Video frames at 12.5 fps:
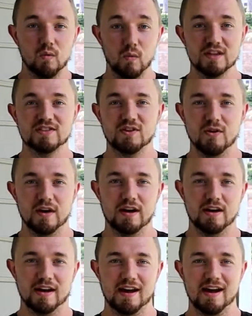What's going
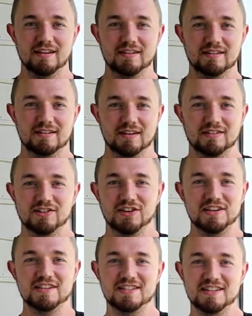on guys? It's
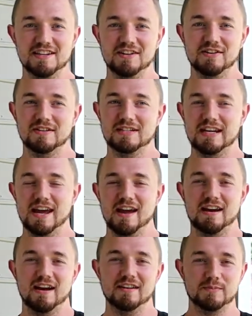good to see you today
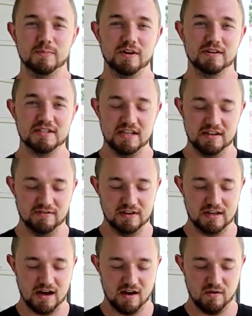on Iceberg
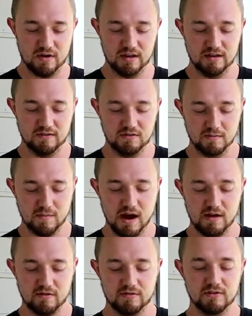TV I want to give you
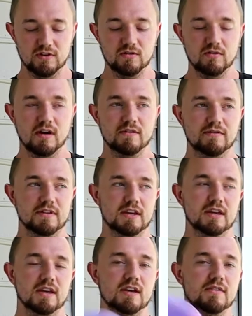my review of the
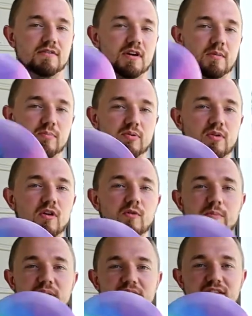Innova Pro
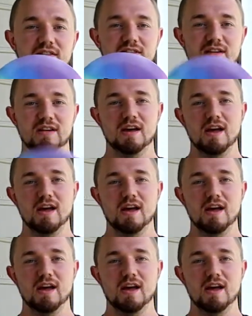Beast.